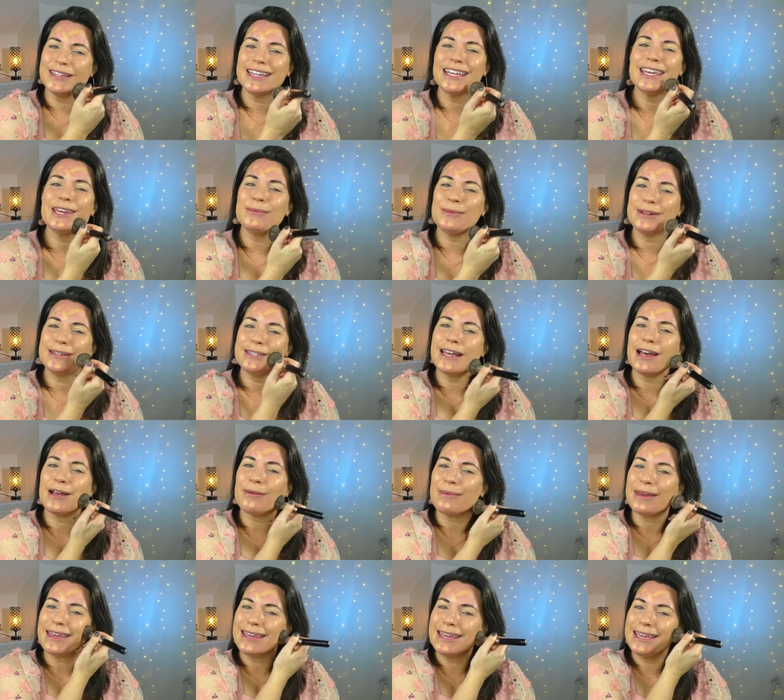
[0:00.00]
And he would tell
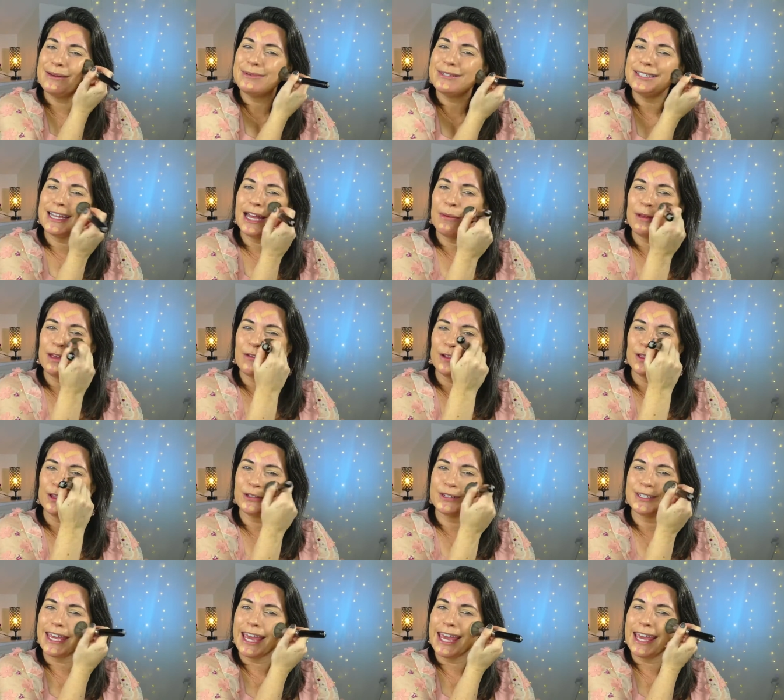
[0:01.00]
me if it
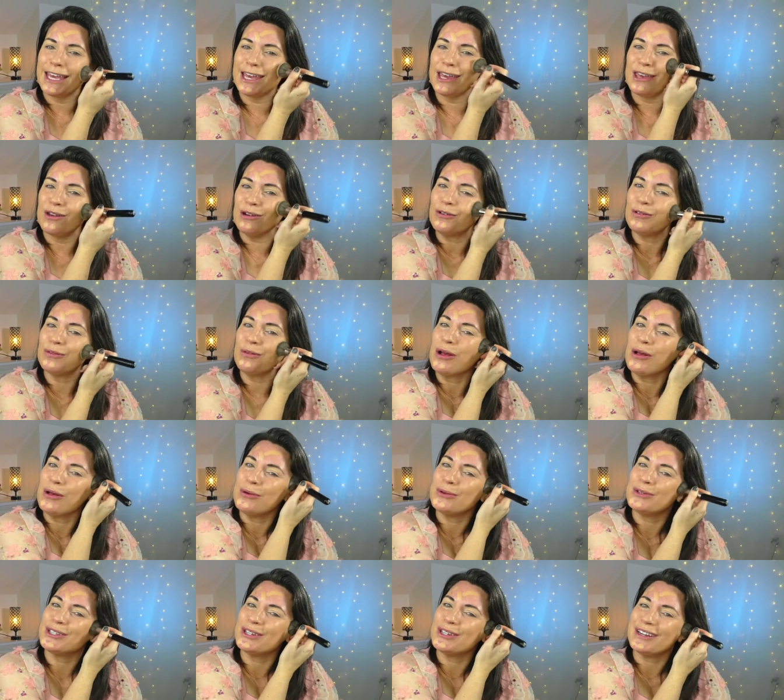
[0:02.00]
looked cakey or
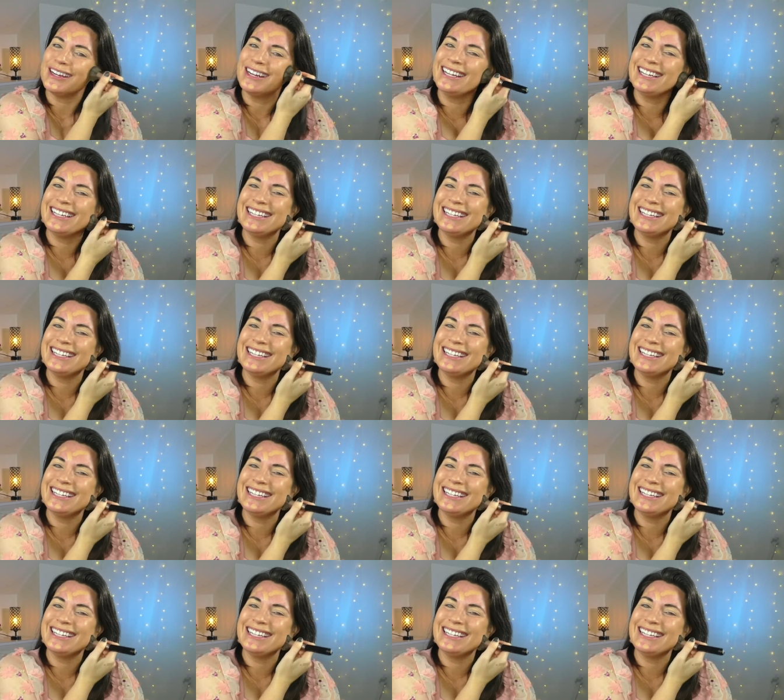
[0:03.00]
gross or